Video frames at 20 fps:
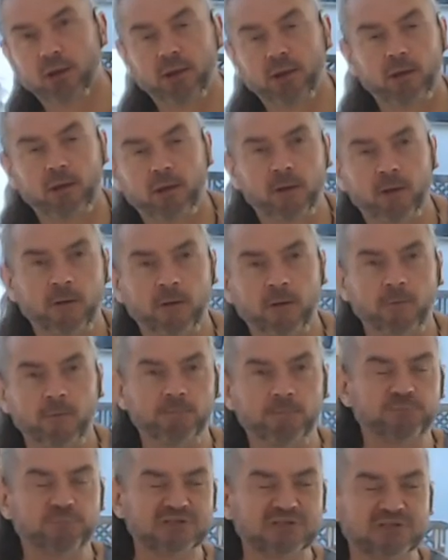
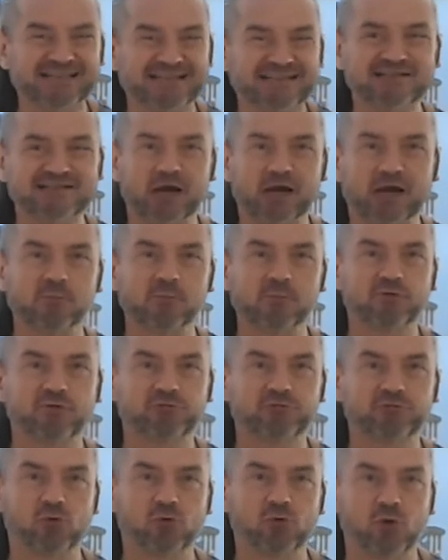setup
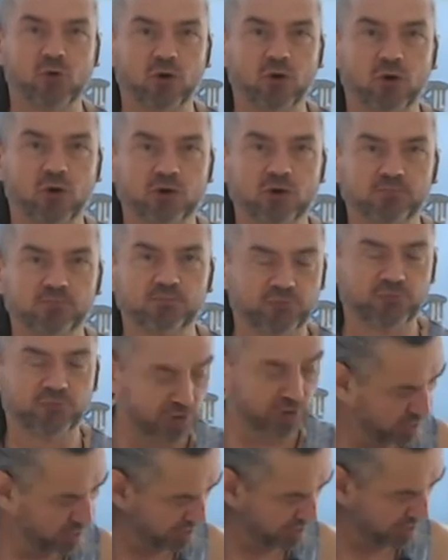for
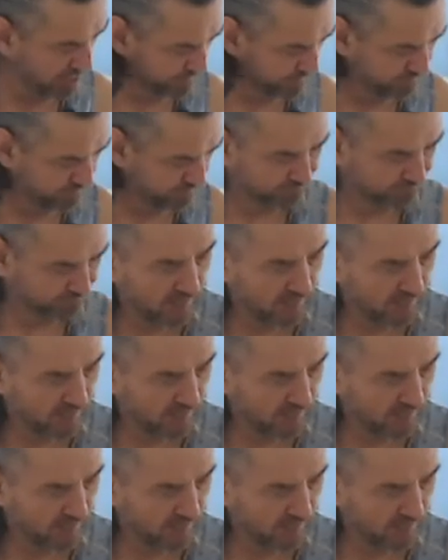yoga,